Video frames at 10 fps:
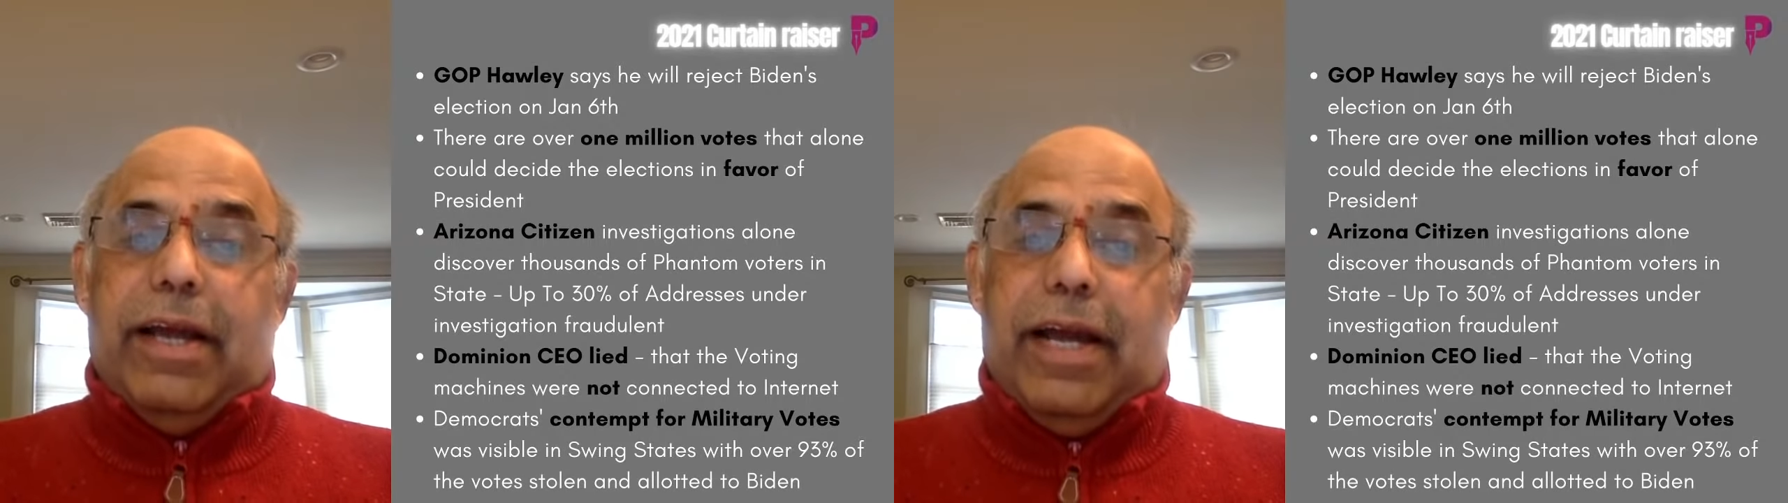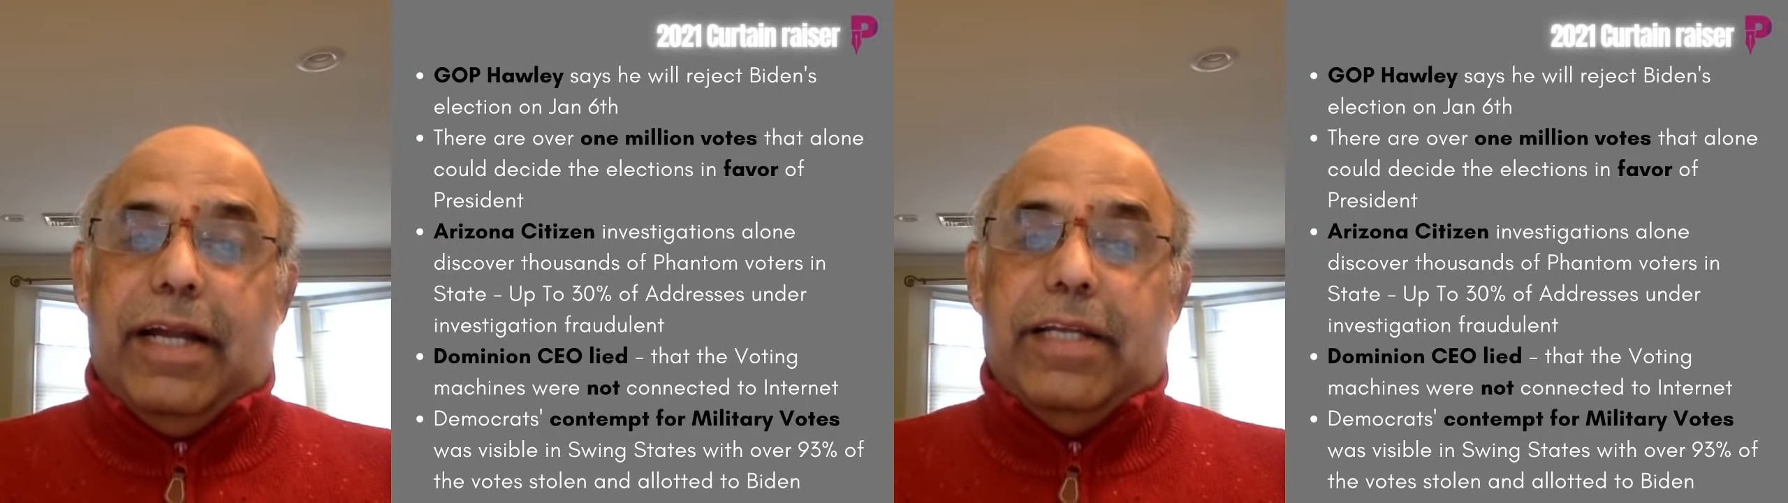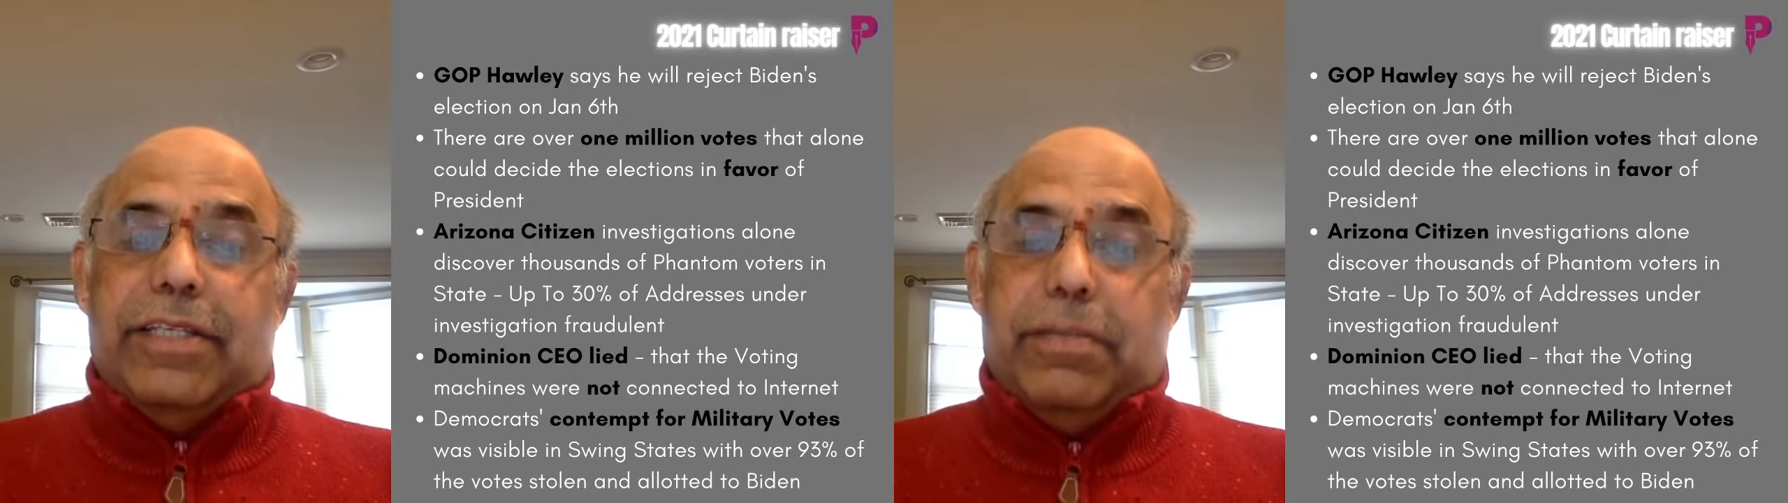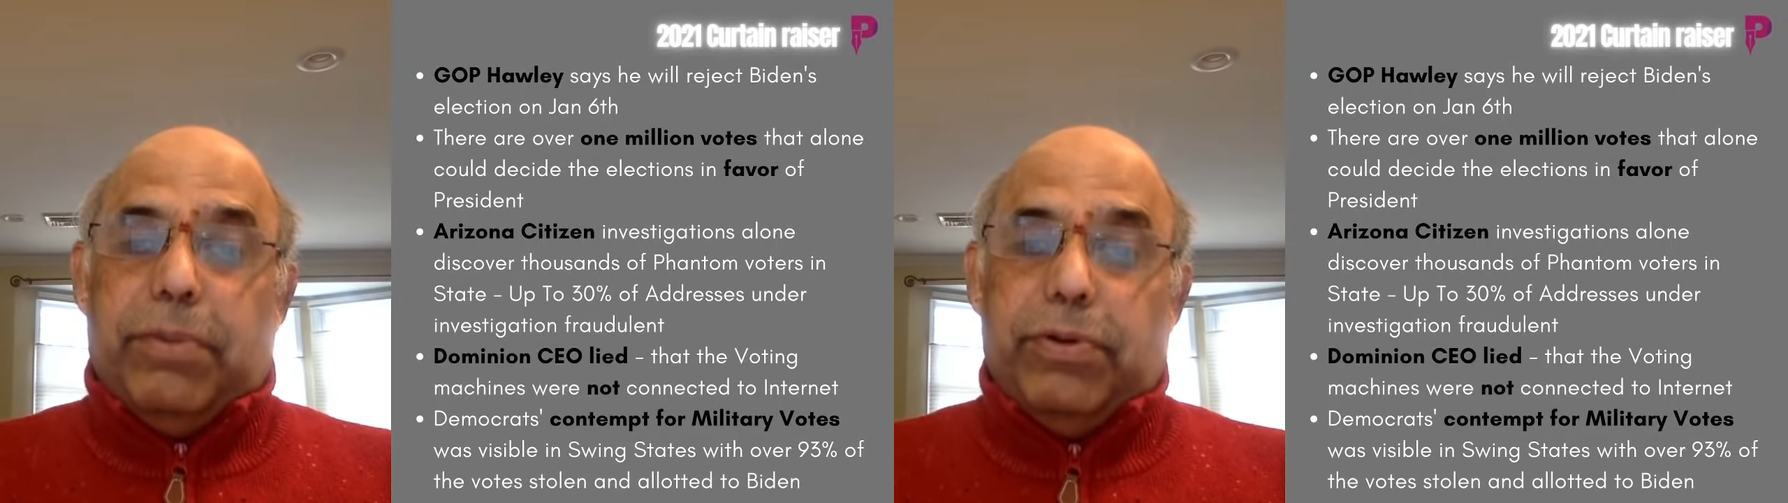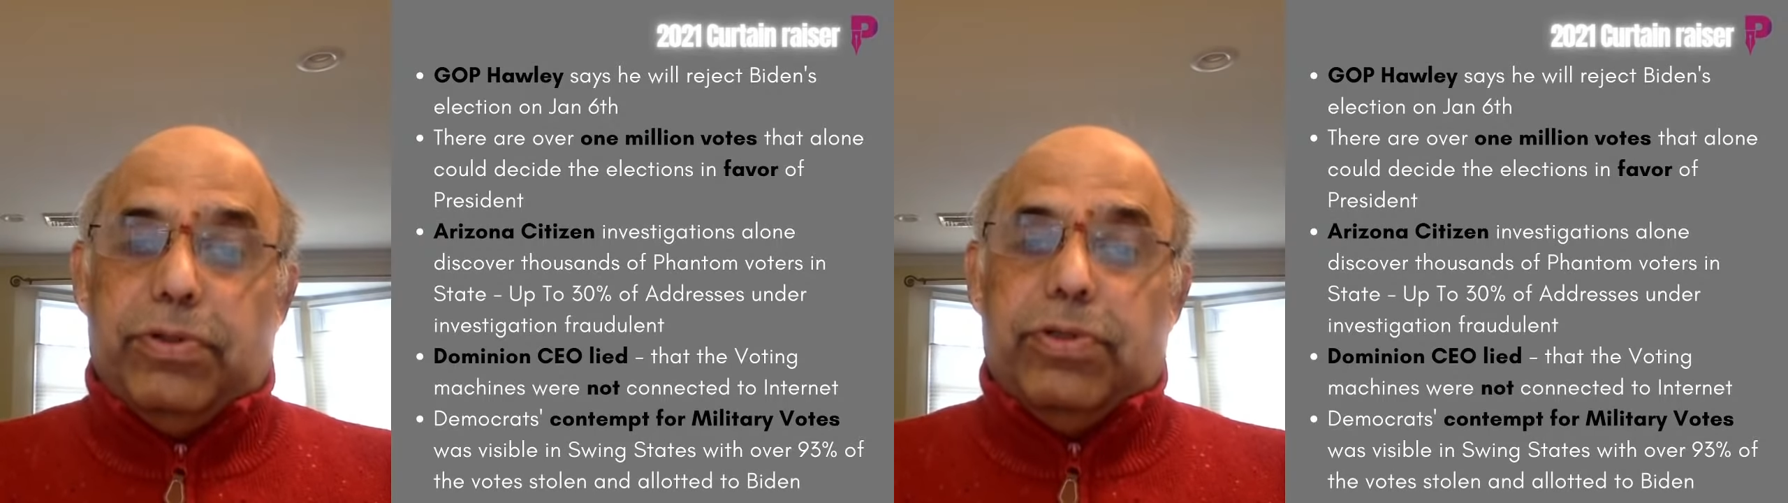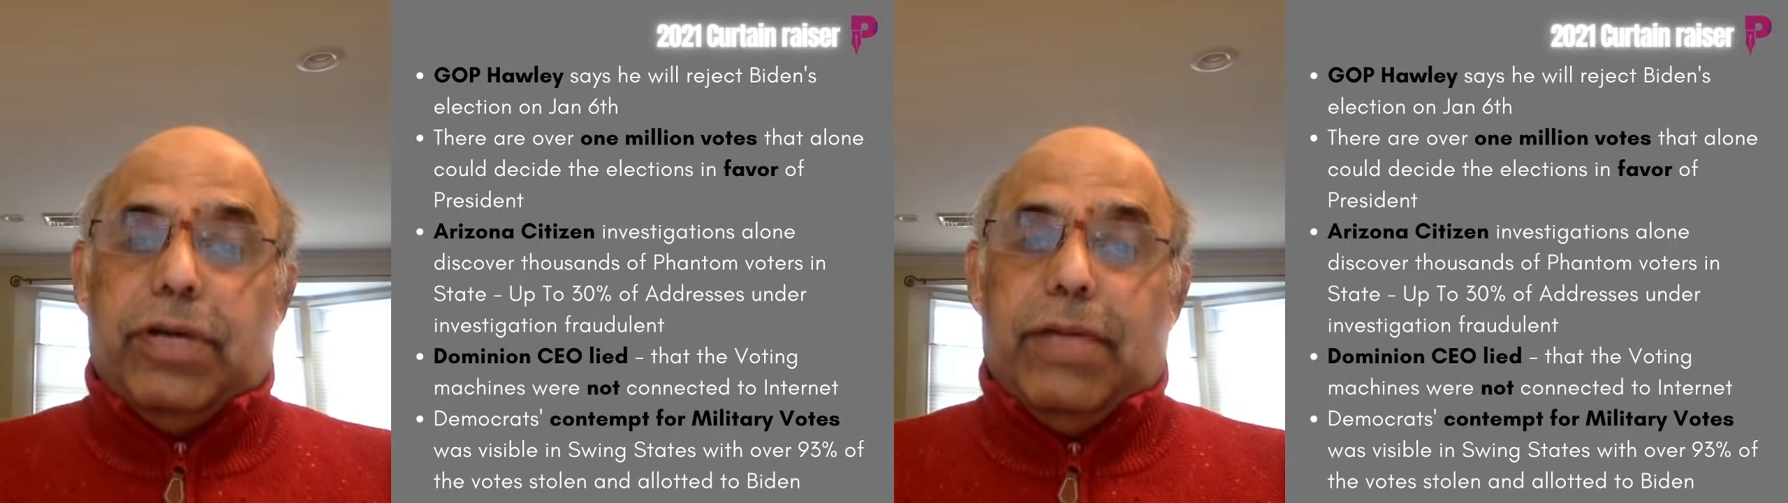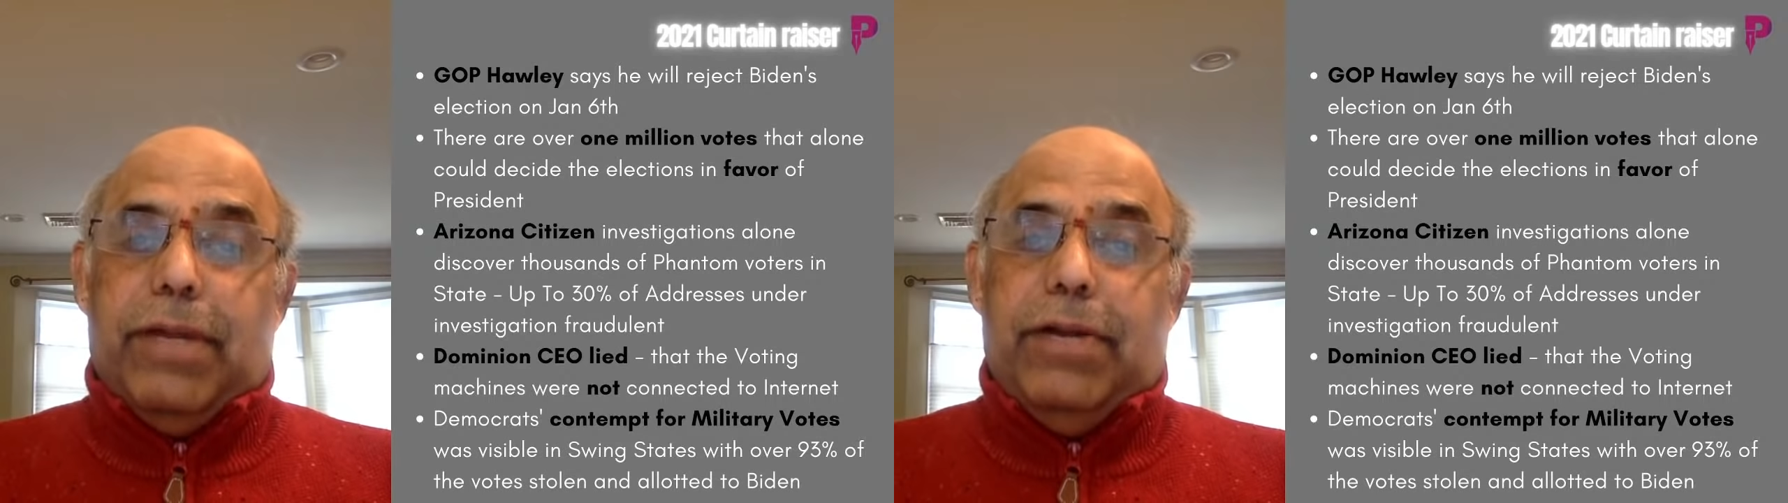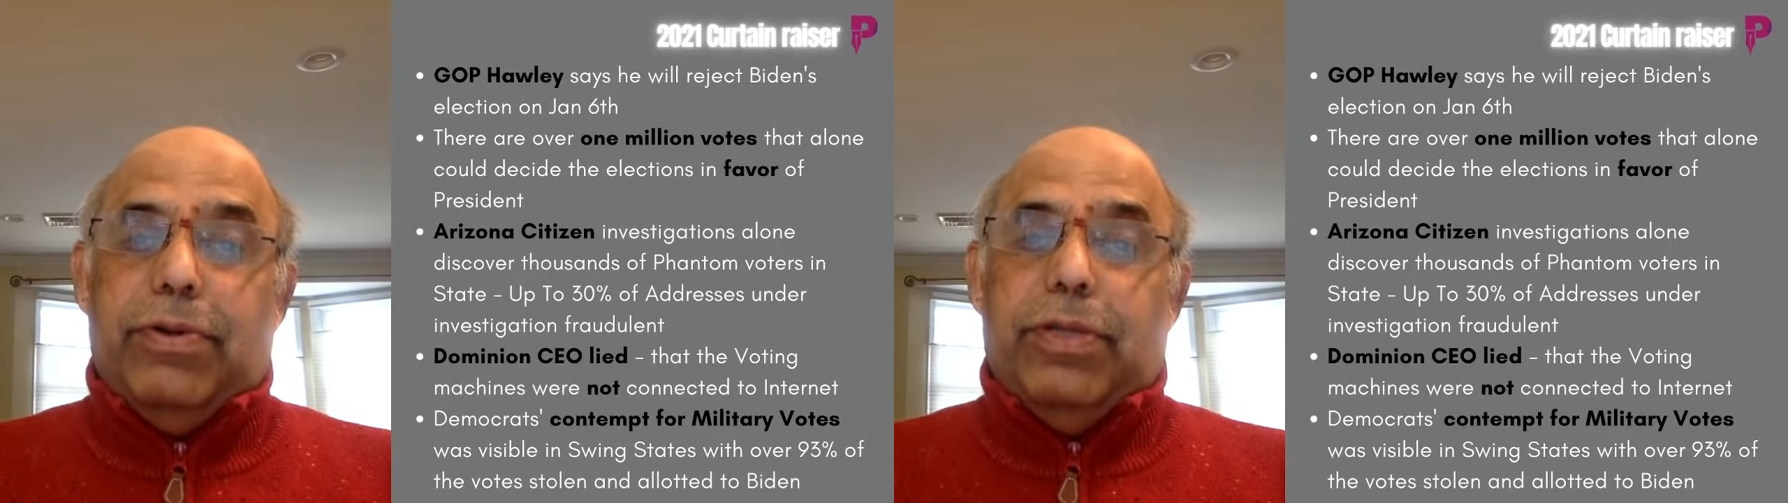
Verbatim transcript: and is supposed to come and do